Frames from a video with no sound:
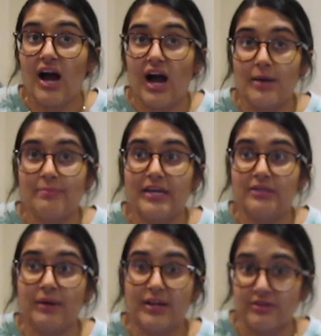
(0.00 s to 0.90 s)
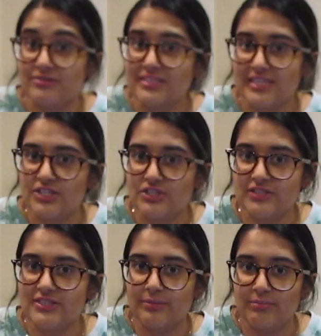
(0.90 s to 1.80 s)
I made my own
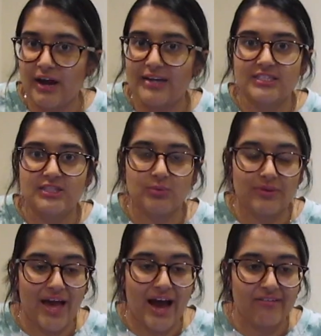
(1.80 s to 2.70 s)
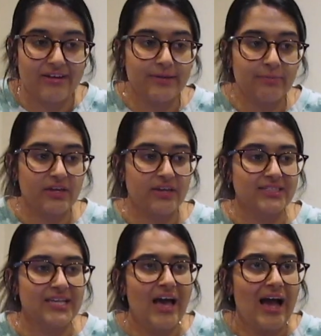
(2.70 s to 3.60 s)
stations and practiced with Harry, because